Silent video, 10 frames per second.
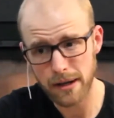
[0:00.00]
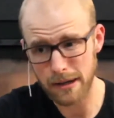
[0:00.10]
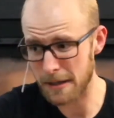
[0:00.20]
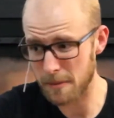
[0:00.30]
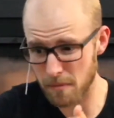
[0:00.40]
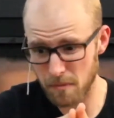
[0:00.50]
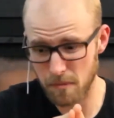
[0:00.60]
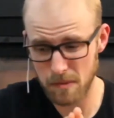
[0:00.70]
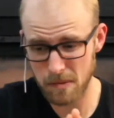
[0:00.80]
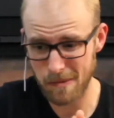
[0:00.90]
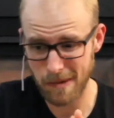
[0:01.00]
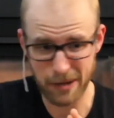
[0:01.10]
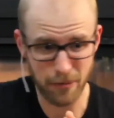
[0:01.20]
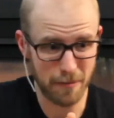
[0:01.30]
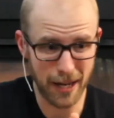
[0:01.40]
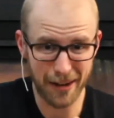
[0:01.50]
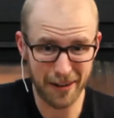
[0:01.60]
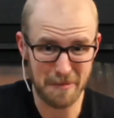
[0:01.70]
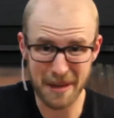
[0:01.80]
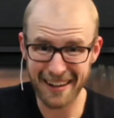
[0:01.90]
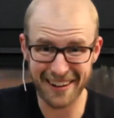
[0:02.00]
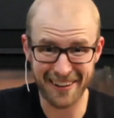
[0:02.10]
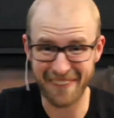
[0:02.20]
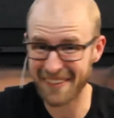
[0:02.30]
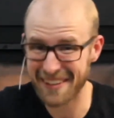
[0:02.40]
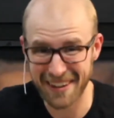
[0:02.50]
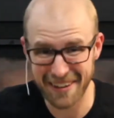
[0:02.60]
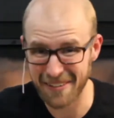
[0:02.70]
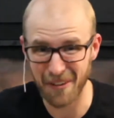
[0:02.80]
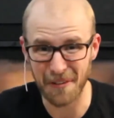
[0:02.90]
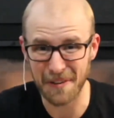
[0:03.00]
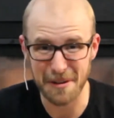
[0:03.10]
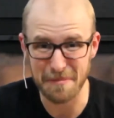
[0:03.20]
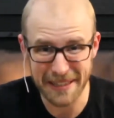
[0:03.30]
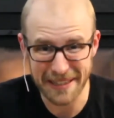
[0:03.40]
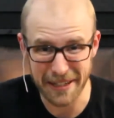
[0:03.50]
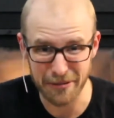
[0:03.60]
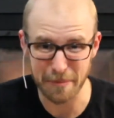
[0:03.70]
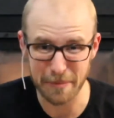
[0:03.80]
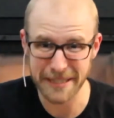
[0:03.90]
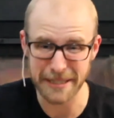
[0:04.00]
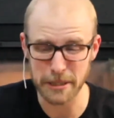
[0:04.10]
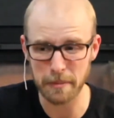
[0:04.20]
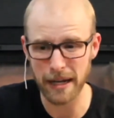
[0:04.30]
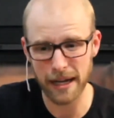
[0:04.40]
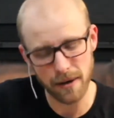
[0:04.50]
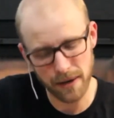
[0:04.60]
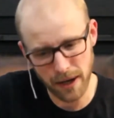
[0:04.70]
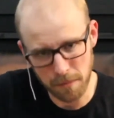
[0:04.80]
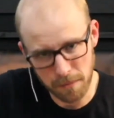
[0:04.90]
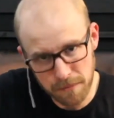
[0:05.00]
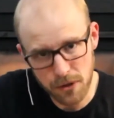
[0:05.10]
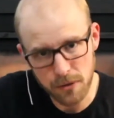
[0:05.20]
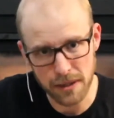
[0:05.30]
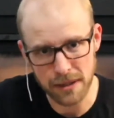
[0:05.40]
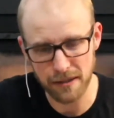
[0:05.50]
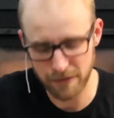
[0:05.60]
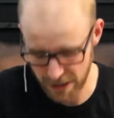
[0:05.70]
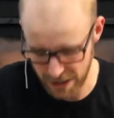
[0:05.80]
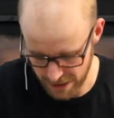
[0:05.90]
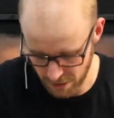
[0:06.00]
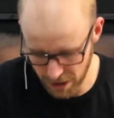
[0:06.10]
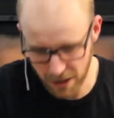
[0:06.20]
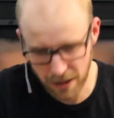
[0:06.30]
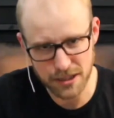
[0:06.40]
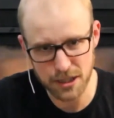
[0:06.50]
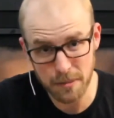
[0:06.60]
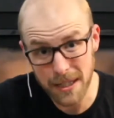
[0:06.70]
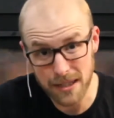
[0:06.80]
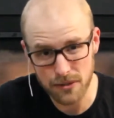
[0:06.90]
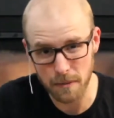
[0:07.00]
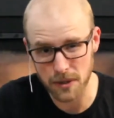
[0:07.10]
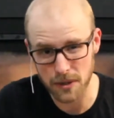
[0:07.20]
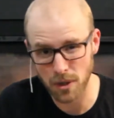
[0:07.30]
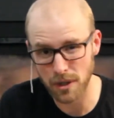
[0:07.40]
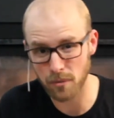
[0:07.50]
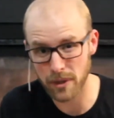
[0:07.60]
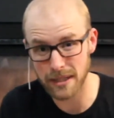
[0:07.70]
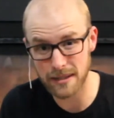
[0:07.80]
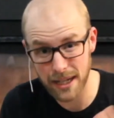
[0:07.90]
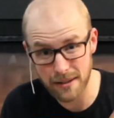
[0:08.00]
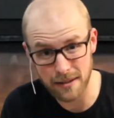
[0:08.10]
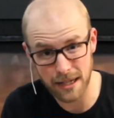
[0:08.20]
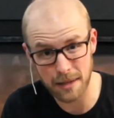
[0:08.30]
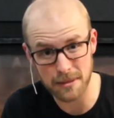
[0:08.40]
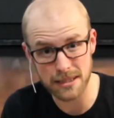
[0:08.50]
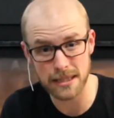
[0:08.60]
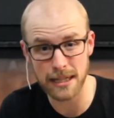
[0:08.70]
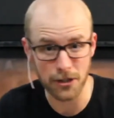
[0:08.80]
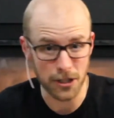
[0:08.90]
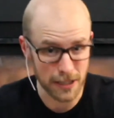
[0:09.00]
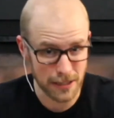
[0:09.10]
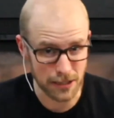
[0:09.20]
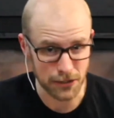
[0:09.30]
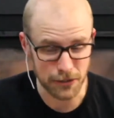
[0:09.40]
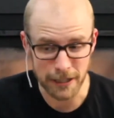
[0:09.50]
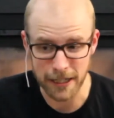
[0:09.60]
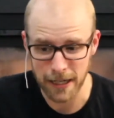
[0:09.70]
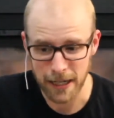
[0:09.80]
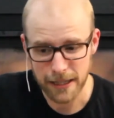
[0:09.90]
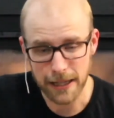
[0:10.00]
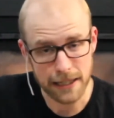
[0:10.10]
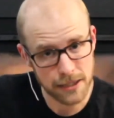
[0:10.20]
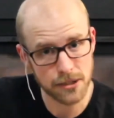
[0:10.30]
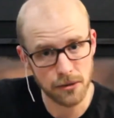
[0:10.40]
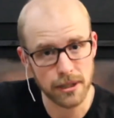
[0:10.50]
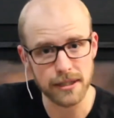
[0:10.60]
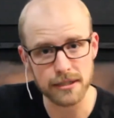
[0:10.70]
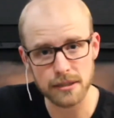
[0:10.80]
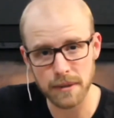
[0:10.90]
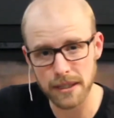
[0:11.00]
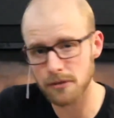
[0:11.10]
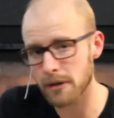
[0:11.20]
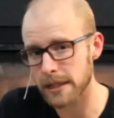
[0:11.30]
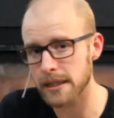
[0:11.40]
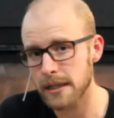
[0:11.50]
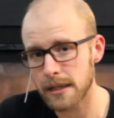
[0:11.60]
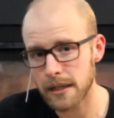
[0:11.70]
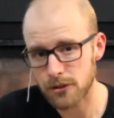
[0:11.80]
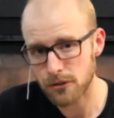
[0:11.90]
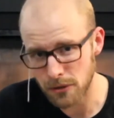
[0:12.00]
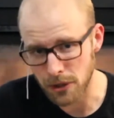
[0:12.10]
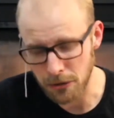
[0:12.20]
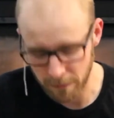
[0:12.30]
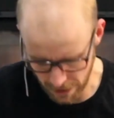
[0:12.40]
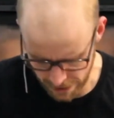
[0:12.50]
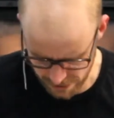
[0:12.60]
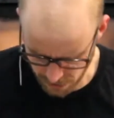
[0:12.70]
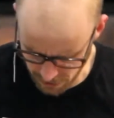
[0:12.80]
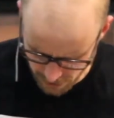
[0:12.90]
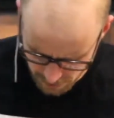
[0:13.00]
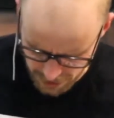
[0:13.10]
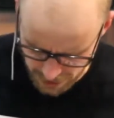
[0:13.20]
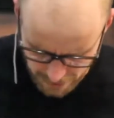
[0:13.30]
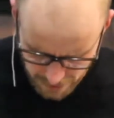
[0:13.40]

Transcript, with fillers: Um, and we may be in all completely different places, but I, I do believe that when God speaks from his word and we take the time to sit down and listen to it, that he's going to speak directly to you and it's going to be